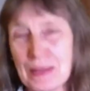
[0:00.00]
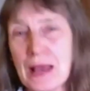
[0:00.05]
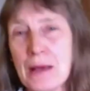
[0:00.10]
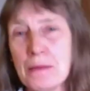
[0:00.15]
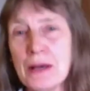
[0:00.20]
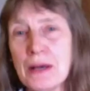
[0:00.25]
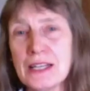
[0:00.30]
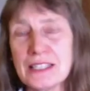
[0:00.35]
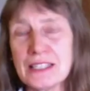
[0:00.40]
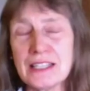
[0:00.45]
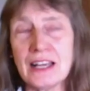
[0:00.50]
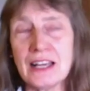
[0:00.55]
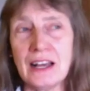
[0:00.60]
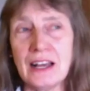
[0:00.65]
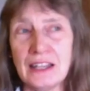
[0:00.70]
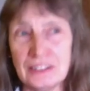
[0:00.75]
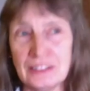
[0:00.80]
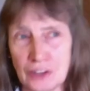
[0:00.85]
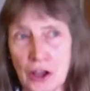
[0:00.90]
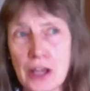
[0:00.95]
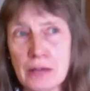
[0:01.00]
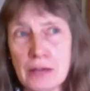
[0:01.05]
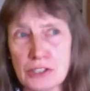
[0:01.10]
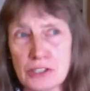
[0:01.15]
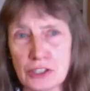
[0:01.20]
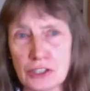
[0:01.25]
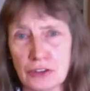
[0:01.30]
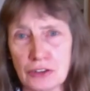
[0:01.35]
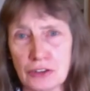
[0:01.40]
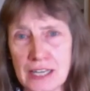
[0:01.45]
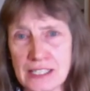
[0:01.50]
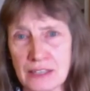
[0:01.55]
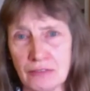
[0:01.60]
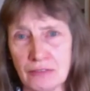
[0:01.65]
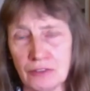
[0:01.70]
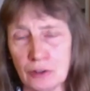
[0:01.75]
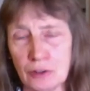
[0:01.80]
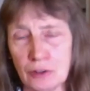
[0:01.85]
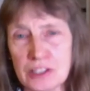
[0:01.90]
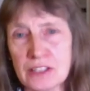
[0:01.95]
but uh, no, he was a great
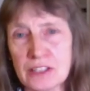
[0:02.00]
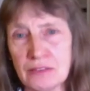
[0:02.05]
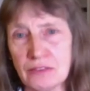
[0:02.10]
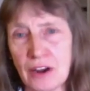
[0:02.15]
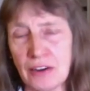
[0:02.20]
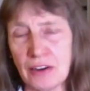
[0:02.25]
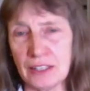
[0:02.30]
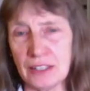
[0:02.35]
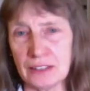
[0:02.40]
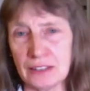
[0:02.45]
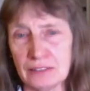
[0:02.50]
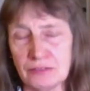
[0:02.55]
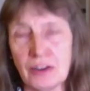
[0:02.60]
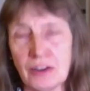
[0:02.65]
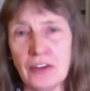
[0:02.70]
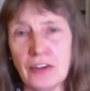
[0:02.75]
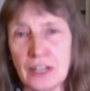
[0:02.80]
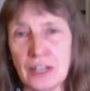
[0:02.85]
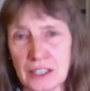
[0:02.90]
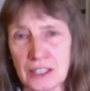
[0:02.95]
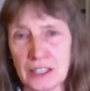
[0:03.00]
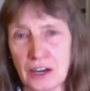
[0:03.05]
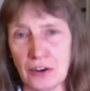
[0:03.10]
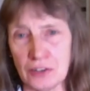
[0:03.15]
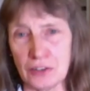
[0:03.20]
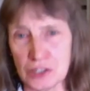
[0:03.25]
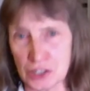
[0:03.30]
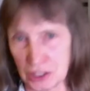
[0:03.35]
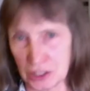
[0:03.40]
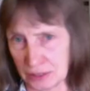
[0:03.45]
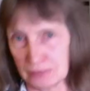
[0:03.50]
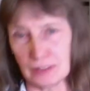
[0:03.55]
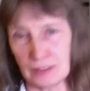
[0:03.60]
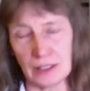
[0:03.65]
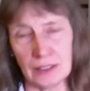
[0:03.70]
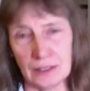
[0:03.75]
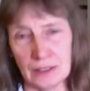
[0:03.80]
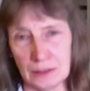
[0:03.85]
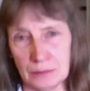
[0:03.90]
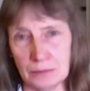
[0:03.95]
influence and very, very encouraging,
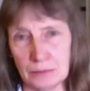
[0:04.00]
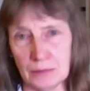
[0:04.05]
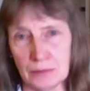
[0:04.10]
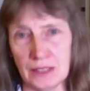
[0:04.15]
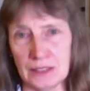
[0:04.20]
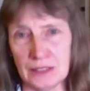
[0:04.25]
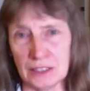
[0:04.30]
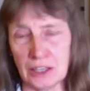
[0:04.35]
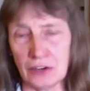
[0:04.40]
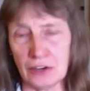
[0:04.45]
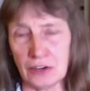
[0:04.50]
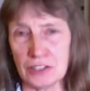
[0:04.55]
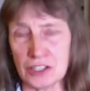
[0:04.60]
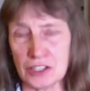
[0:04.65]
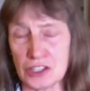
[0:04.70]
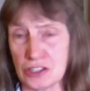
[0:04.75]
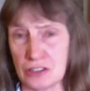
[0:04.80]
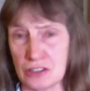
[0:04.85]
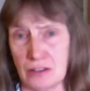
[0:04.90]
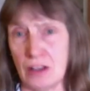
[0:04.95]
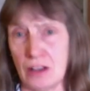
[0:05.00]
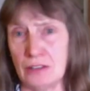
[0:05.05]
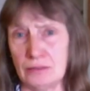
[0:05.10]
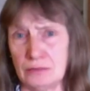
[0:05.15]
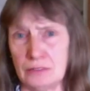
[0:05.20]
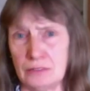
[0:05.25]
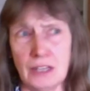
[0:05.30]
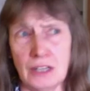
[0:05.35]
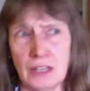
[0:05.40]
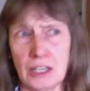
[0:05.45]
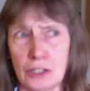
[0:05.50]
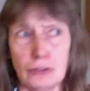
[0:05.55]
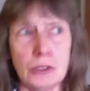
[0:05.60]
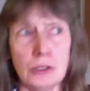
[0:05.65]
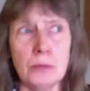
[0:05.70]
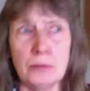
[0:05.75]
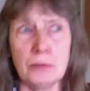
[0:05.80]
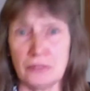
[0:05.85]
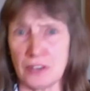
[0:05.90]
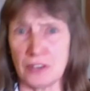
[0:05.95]
um, and encouraged a, a,
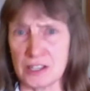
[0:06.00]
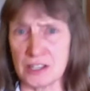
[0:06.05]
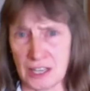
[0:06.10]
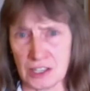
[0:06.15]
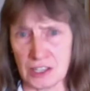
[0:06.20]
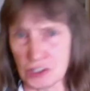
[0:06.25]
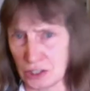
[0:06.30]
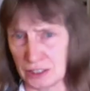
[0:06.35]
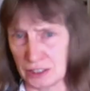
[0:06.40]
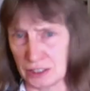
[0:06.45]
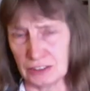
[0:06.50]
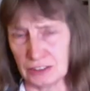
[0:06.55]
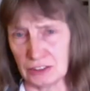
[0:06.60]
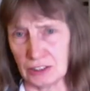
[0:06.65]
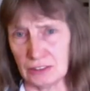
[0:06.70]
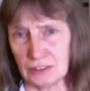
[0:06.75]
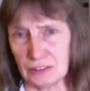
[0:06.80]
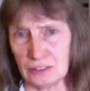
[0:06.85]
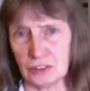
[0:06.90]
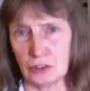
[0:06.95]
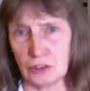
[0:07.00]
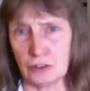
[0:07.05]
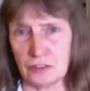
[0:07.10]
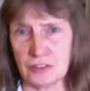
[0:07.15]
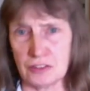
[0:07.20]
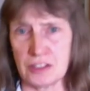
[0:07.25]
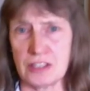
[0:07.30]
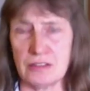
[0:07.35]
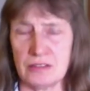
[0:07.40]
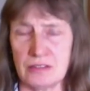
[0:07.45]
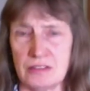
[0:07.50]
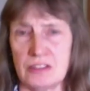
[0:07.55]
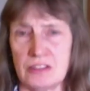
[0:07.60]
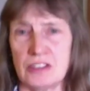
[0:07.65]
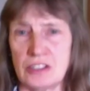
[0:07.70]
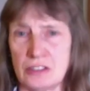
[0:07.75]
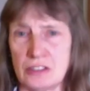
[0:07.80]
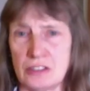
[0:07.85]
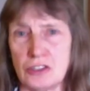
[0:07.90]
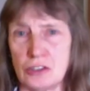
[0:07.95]
group of us actually to sort of
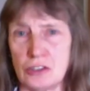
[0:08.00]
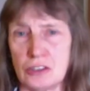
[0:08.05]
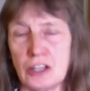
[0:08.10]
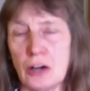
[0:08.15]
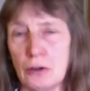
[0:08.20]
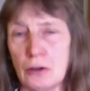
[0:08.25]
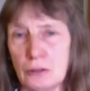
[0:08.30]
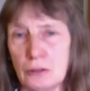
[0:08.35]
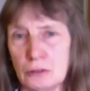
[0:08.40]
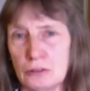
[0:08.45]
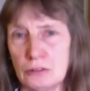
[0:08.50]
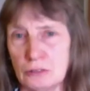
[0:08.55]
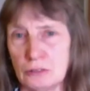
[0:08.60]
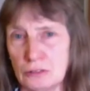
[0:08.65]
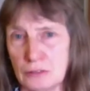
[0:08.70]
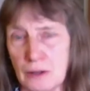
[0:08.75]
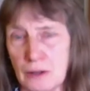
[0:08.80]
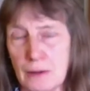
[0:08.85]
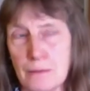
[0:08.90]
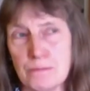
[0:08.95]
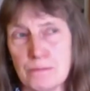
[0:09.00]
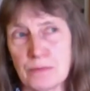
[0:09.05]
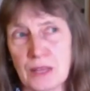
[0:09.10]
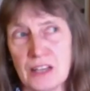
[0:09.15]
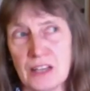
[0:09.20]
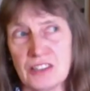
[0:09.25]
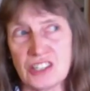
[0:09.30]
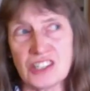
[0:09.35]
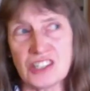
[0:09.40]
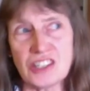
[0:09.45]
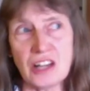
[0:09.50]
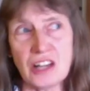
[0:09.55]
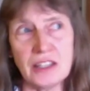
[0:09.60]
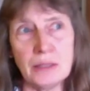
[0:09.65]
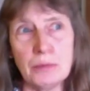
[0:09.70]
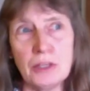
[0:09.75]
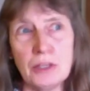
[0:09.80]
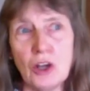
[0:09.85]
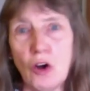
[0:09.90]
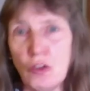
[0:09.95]
go to study
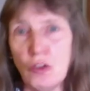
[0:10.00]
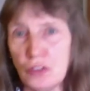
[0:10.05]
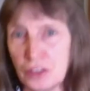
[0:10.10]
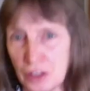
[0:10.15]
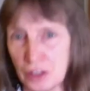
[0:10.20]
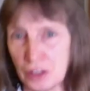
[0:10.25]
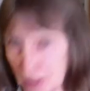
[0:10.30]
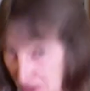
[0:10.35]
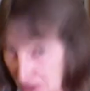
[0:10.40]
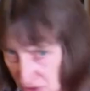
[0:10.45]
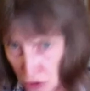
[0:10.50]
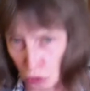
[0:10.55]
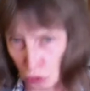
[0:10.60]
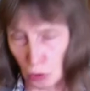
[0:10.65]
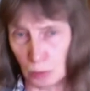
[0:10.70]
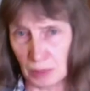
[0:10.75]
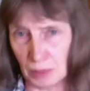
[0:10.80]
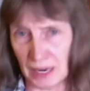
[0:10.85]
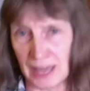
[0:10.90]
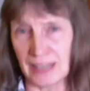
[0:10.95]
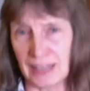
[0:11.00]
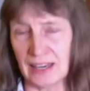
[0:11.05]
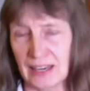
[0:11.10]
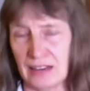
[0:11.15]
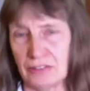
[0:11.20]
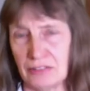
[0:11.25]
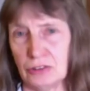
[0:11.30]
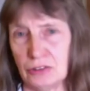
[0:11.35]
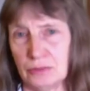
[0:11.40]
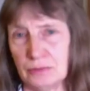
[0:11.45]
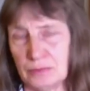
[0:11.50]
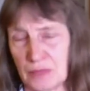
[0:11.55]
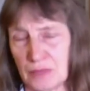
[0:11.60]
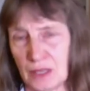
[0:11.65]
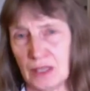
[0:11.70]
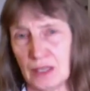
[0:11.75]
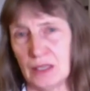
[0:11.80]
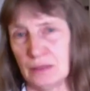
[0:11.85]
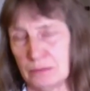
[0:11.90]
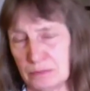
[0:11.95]
beyond the, the normal A level
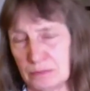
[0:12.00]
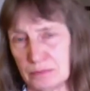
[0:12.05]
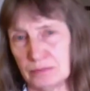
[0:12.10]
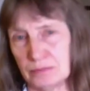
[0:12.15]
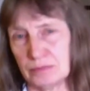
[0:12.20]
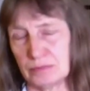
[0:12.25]
um,